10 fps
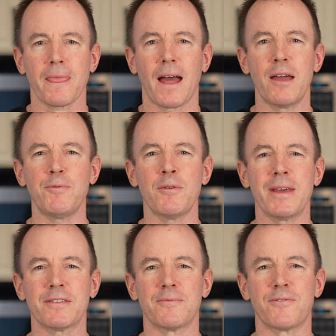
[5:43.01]
I hope you
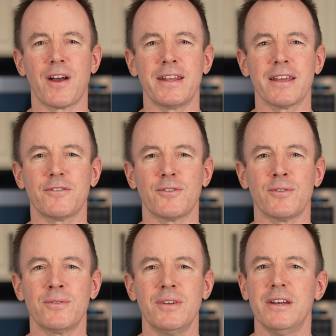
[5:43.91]
make some fried eggs
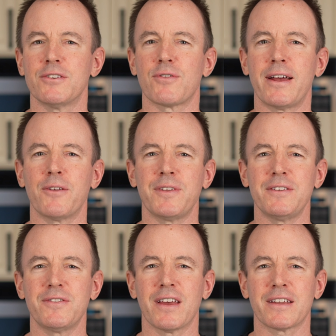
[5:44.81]
soon. Try out
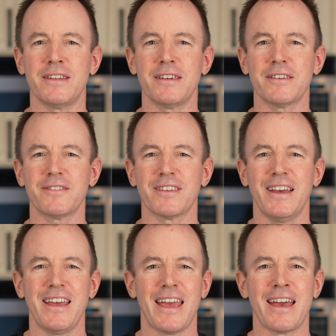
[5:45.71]
these techniques,
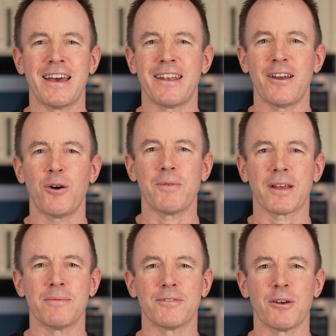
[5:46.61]
and I hope it
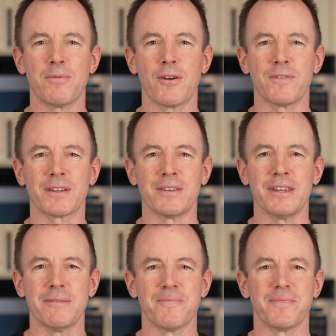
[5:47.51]
comes out
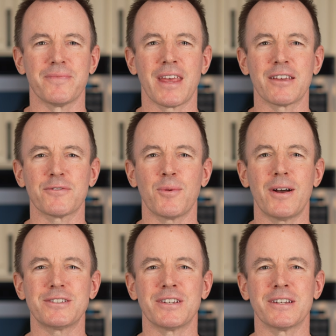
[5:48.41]
perfectly. Thanks for
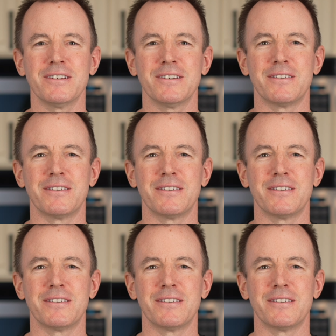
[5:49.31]
watching.